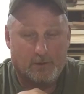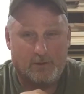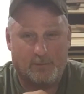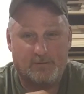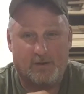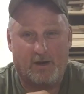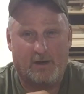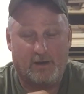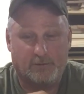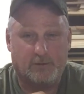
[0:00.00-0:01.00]
Come try
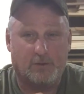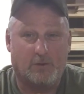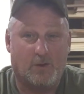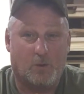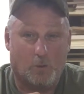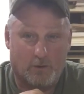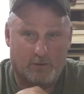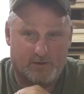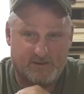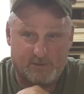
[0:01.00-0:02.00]
and hit the
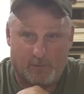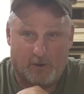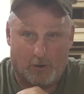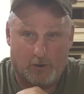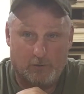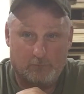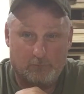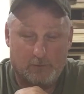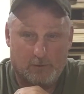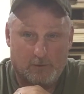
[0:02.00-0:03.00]
1/4 inch spinner
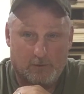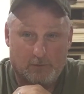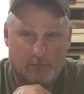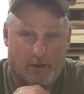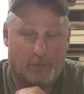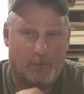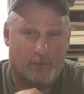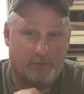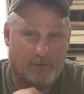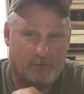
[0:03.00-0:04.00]
at
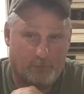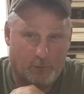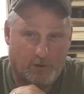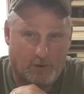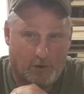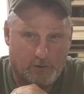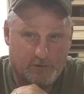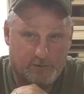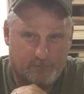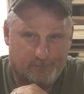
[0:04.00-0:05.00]
35-40
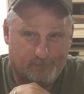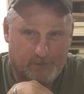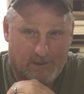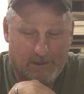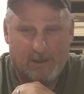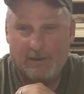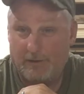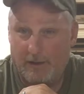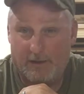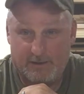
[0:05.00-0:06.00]
yards.
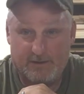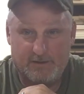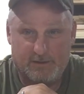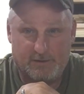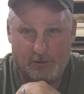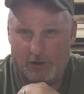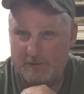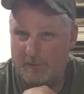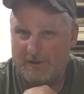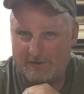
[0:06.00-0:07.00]
Not as easy as it
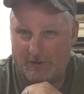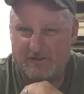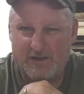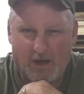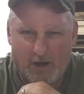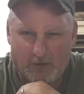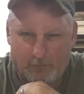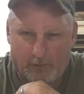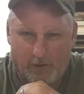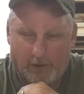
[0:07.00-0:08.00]
looks, but it's a ton of
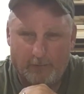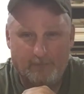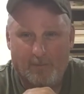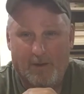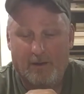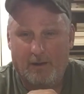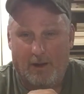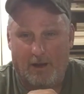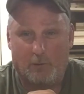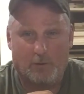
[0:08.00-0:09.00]
fun,
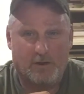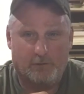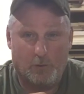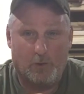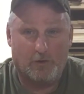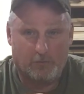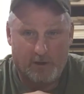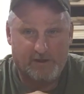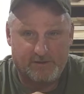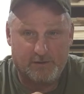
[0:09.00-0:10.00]
and it will give you a
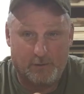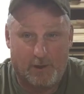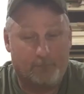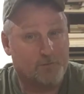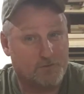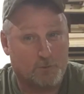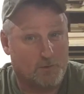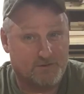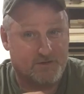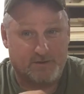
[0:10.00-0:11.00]
great tune-up for
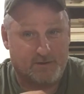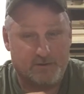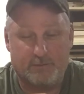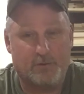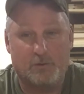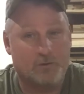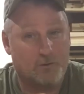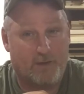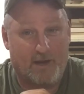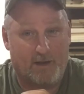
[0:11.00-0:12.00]
squirrel season, because if you can
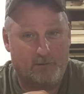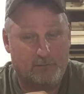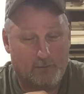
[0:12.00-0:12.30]
do that,